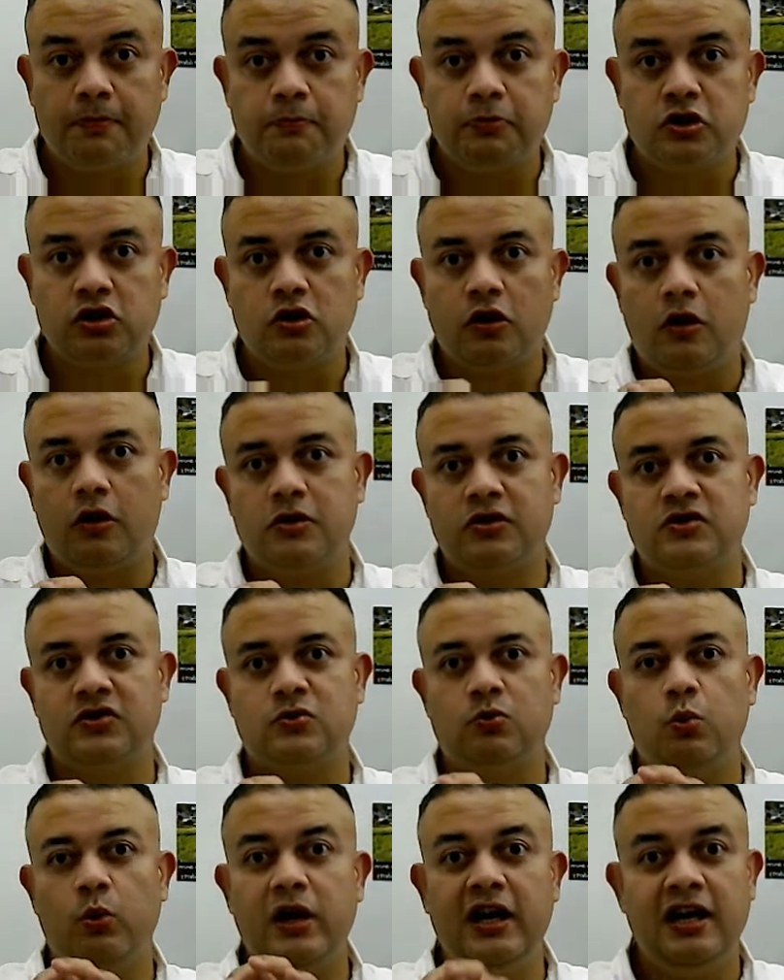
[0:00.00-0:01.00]
up
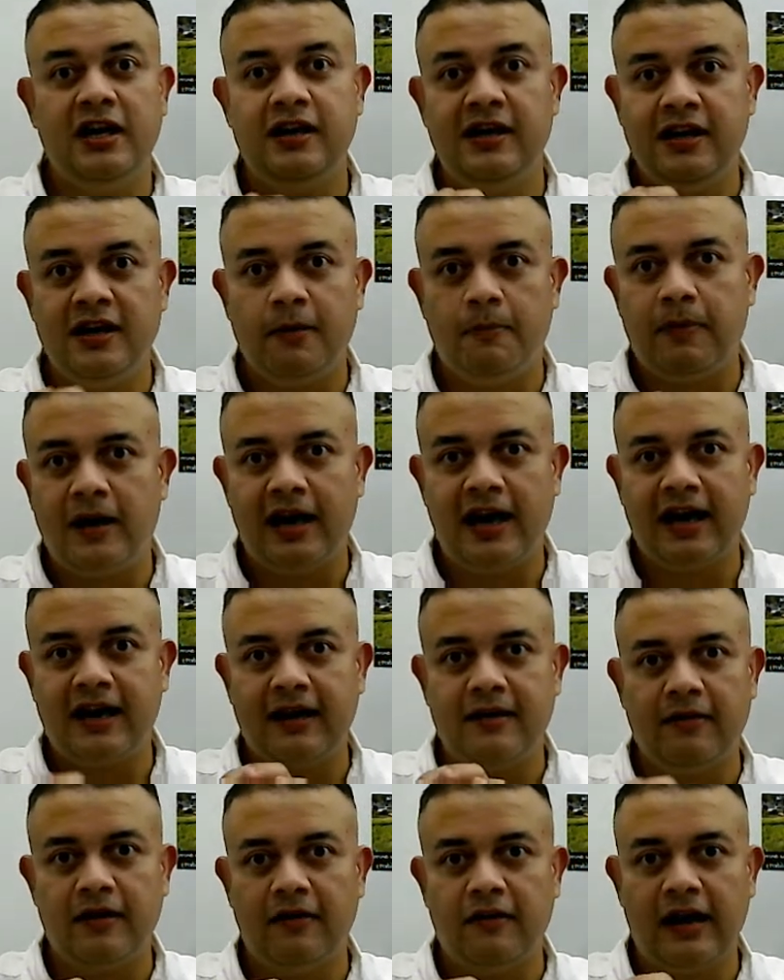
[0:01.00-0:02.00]
shots very nearby like
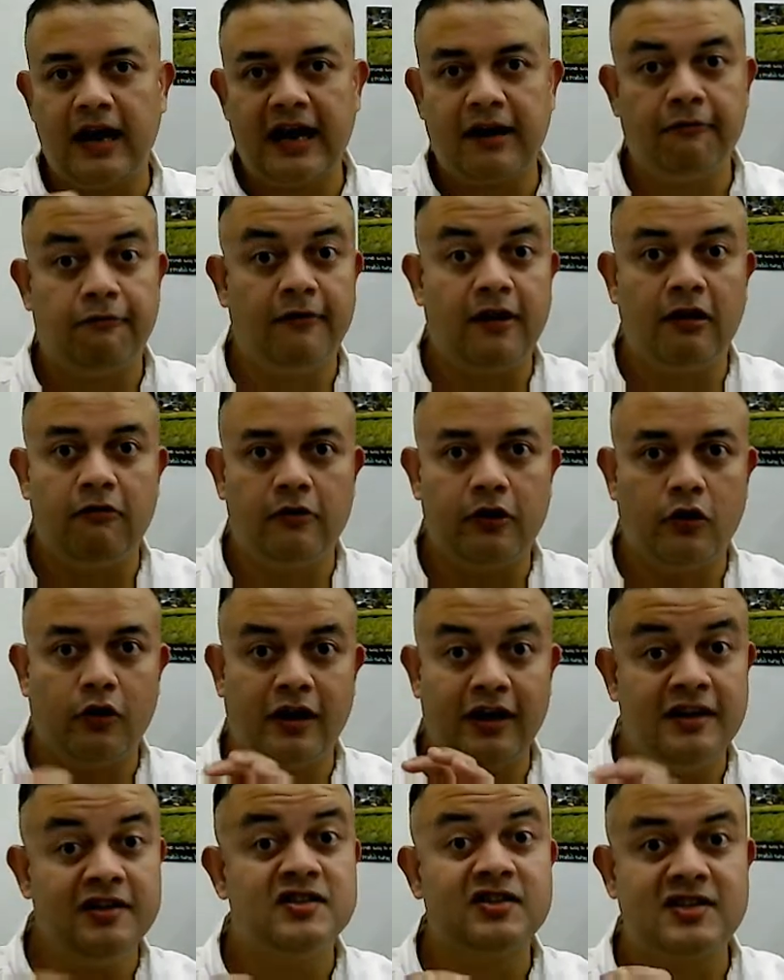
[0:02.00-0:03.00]
a, like a flower
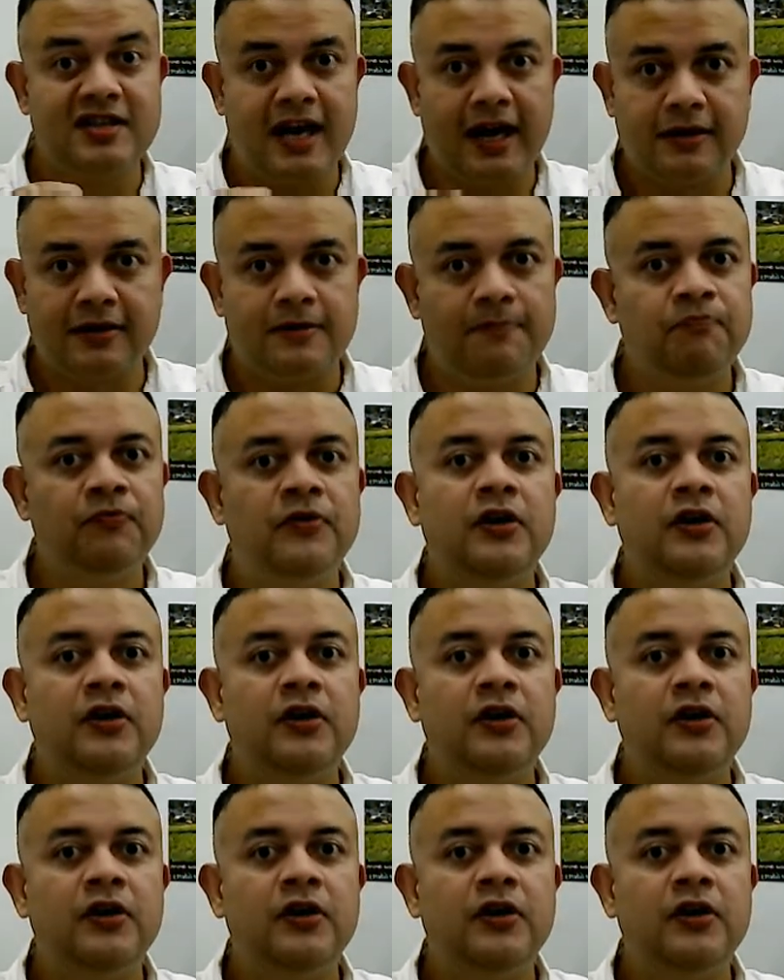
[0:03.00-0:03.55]
or an insect